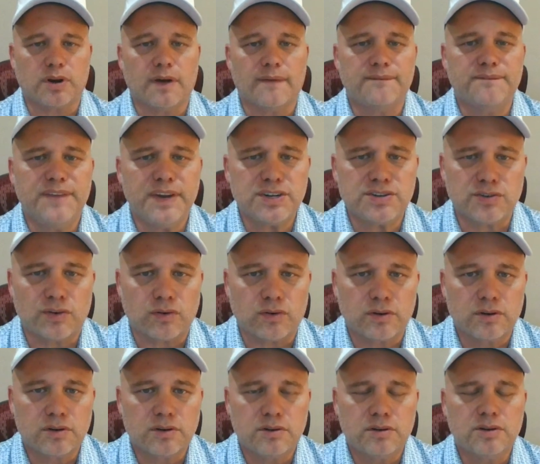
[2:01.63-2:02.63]
official
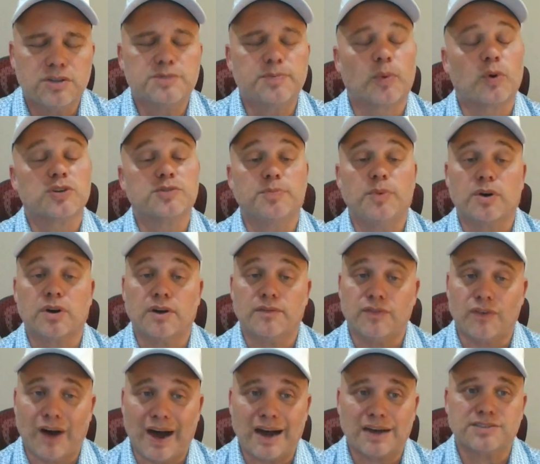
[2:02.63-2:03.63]
sportsbook of
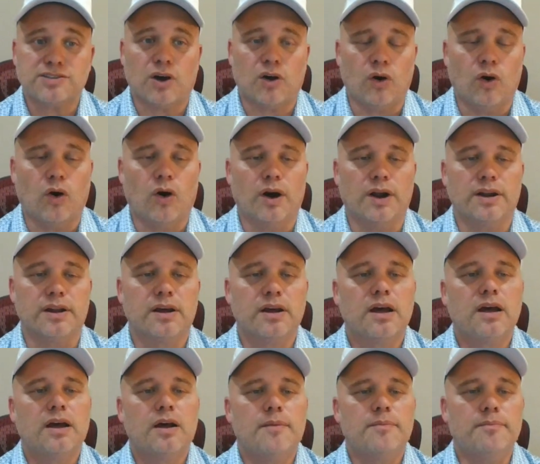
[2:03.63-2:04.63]
Locked On.
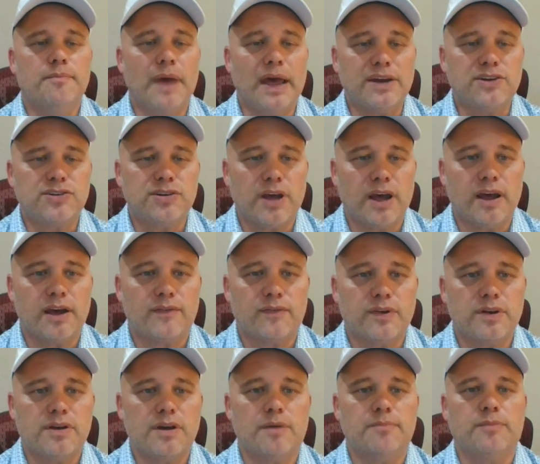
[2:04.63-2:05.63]
Makes
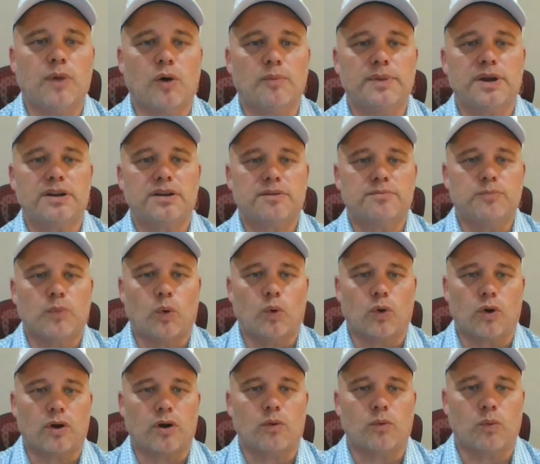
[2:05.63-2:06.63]
every moment
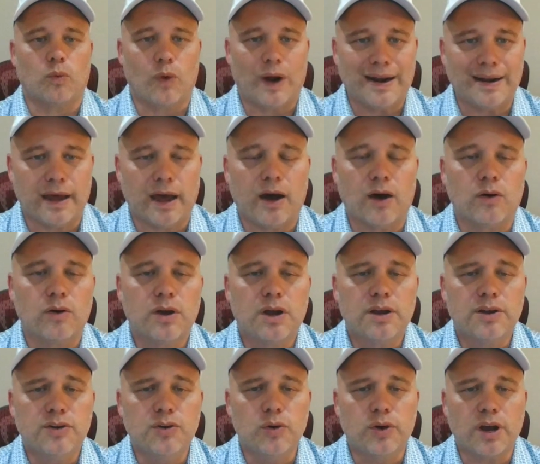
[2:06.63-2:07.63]
more. Right now,
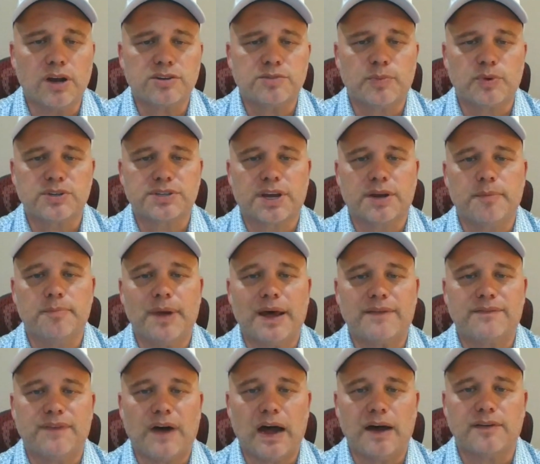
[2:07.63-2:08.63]
new customers can
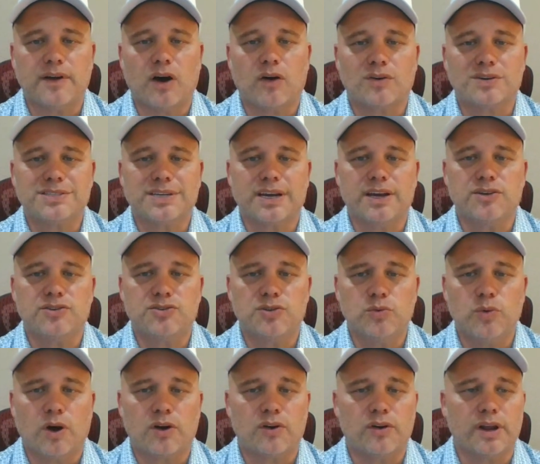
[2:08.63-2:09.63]
bet $5 and get
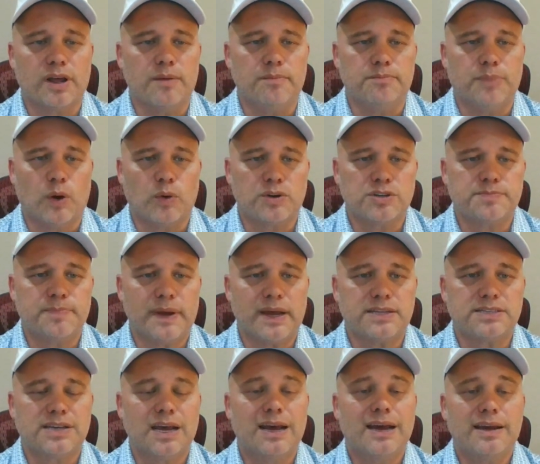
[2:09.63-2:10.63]
$200 in bonus
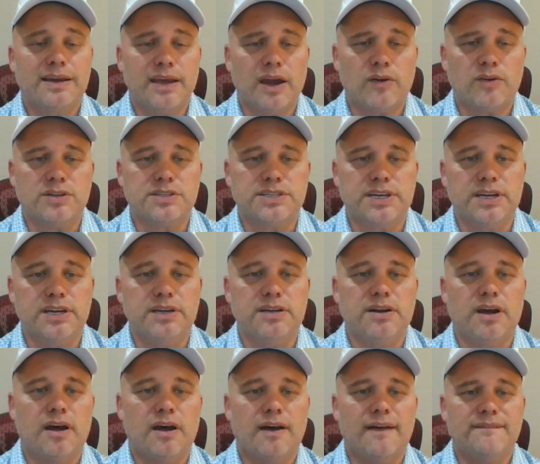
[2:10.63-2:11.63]
bets guaranteed.
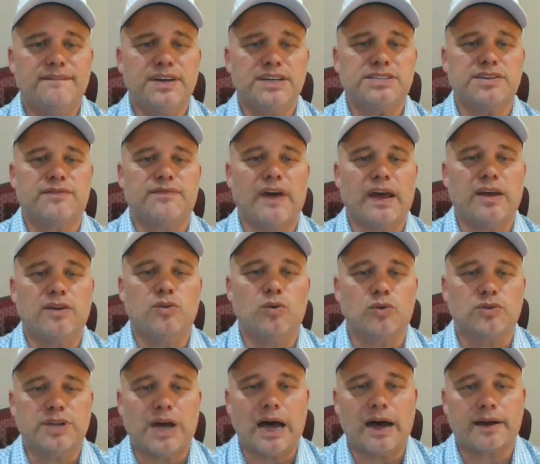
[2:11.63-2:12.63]
Visit
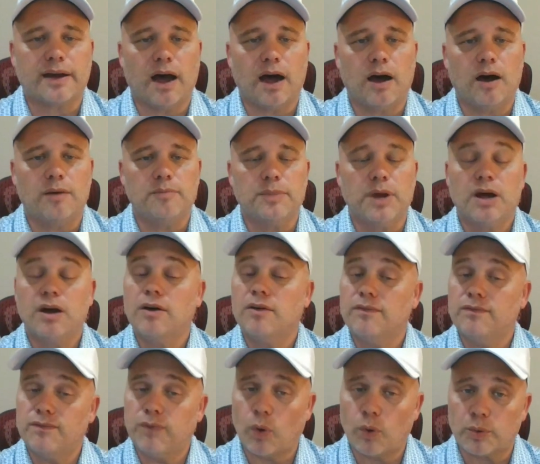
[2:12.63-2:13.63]

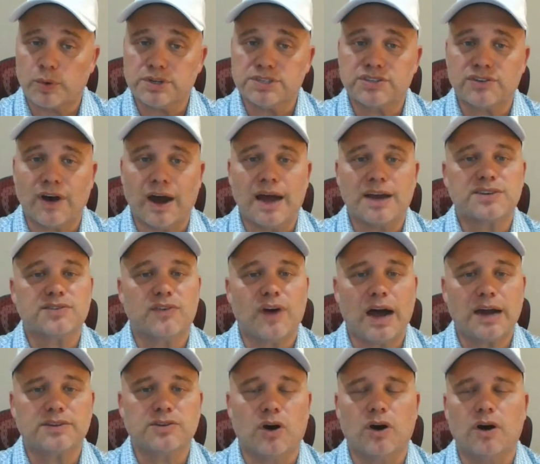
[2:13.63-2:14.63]

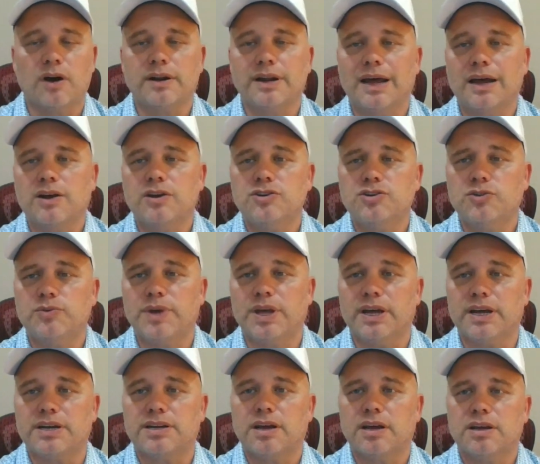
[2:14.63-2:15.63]
FanDuel.com/Locked On to
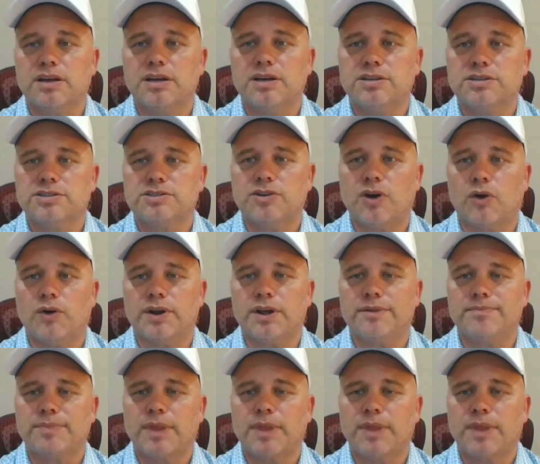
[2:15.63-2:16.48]
get started.